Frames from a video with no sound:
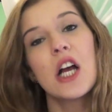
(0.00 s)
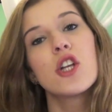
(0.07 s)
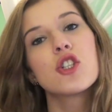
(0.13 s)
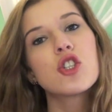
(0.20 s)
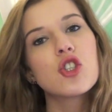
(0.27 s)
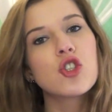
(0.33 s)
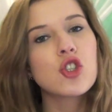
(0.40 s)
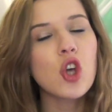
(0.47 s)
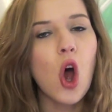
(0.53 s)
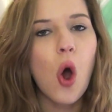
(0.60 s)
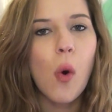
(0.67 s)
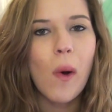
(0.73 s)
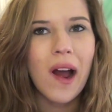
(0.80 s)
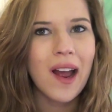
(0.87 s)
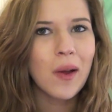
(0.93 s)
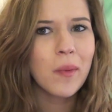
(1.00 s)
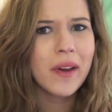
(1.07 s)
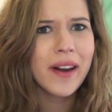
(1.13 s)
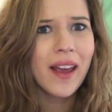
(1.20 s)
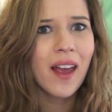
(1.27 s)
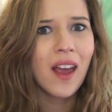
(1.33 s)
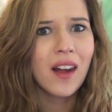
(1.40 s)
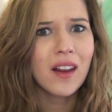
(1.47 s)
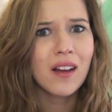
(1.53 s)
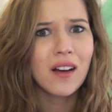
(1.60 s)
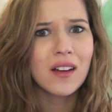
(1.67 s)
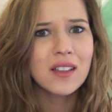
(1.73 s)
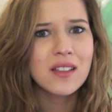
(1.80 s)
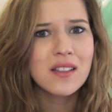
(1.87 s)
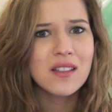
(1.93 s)
So I went ahead and
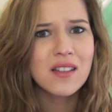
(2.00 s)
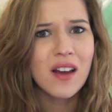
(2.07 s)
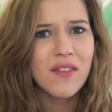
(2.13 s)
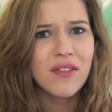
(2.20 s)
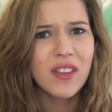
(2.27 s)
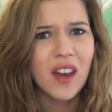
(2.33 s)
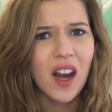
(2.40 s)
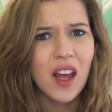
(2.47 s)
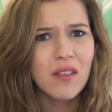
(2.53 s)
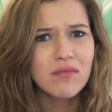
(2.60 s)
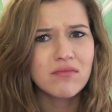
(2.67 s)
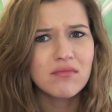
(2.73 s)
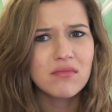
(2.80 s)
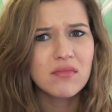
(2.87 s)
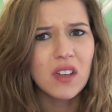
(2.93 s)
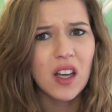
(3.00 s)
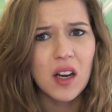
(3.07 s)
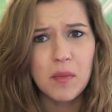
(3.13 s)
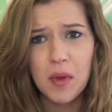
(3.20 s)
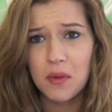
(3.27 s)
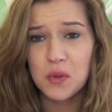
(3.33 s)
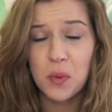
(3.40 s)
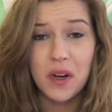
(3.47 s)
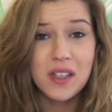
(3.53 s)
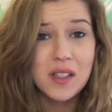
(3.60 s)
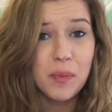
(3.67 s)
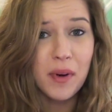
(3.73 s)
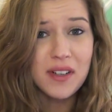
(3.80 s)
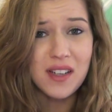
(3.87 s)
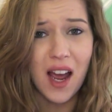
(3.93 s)
got stuff that I'm gonna be able to wear in
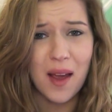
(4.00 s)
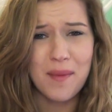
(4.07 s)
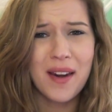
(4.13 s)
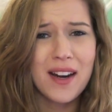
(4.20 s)
springtime,